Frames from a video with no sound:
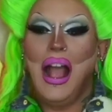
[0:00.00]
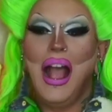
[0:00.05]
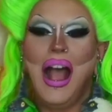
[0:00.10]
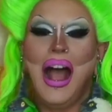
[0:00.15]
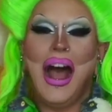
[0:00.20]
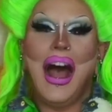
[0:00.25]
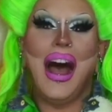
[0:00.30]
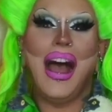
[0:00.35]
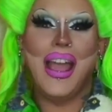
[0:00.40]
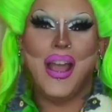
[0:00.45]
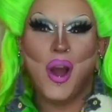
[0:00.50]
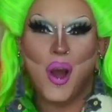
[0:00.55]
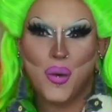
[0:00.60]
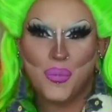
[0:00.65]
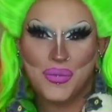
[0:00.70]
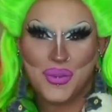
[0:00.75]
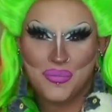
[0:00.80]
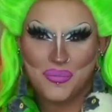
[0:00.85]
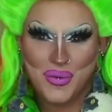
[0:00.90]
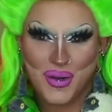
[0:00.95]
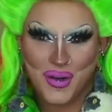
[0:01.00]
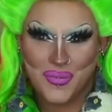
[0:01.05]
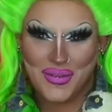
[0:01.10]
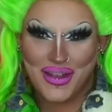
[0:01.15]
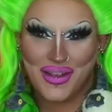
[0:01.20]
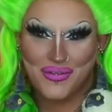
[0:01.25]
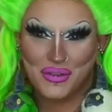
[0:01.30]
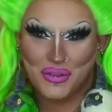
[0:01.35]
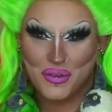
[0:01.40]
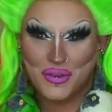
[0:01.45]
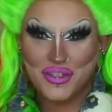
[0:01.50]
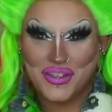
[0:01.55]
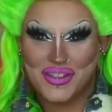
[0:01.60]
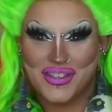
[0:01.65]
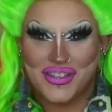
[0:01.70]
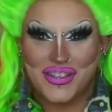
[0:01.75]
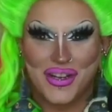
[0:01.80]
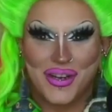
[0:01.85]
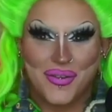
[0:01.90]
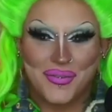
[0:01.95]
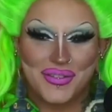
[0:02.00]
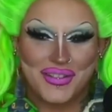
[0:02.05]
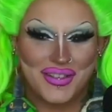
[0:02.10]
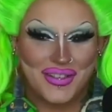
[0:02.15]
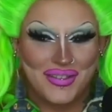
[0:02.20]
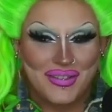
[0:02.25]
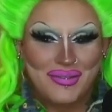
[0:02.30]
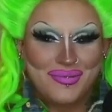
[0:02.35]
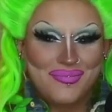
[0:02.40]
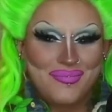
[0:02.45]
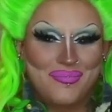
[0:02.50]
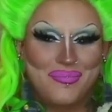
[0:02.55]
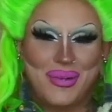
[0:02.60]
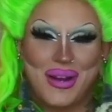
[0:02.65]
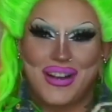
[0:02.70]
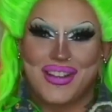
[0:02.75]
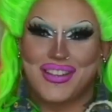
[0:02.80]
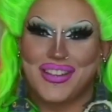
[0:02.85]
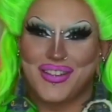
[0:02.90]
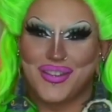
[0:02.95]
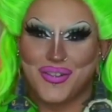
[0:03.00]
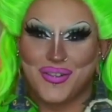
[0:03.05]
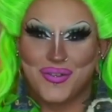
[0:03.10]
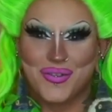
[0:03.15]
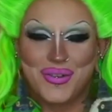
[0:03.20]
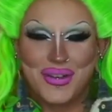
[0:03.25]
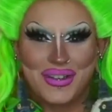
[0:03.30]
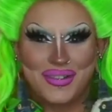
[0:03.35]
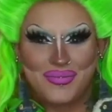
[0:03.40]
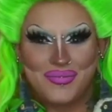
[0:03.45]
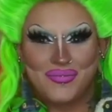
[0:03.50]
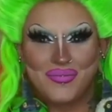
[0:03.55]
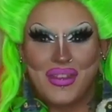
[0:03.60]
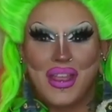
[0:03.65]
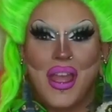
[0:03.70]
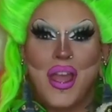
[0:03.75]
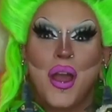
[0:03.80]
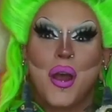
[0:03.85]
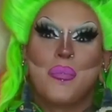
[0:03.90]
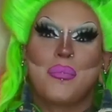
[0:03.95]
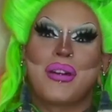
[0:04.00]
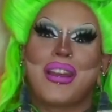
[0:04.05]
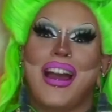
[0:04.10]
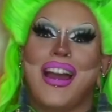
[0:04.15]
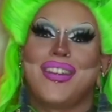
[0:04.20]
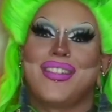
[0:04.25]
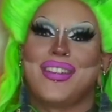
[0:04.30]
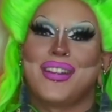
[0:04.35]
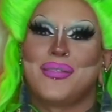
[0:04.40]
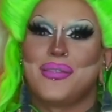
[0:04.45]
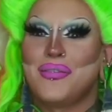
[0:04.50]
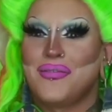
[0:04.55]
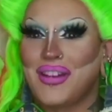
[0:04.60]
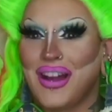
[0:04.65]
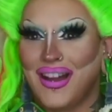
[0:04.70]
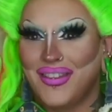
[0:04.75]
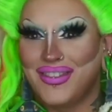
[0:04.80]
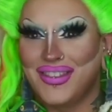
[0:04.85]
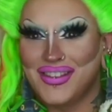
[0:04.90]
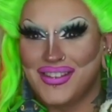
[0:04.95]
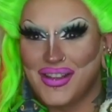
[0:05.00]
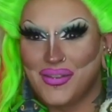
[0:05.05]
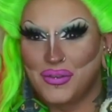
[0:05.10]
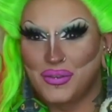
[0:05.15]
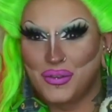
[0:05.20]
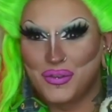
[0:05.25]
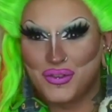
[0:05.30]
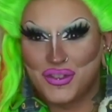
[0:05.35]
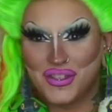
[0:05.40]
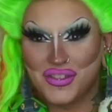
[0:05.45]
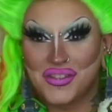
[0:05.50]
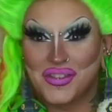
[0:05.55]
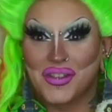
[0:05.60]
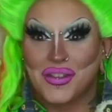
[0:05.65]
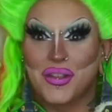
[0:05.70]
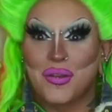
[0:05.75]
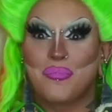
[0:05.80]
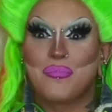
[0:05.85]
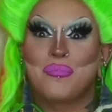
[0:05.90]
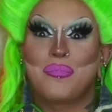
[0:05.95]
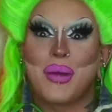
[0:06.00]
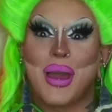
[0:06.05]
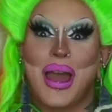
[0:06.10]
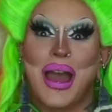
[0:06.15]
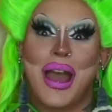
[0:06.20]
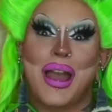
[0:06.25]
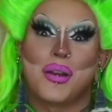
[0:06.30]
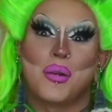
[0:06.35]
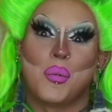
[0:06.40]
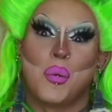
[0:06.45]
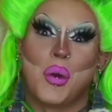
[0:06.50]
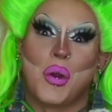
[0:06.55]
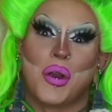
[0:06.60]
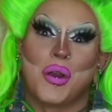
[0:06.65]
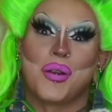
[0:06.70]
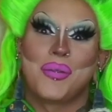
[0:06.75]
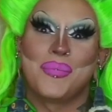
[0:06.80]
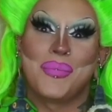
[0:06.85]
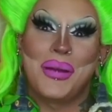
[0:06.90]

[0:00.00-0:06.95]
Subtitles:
I hope the Burmy evolutions don't bug you, but I think we've got these evolutions in the bag, Worm.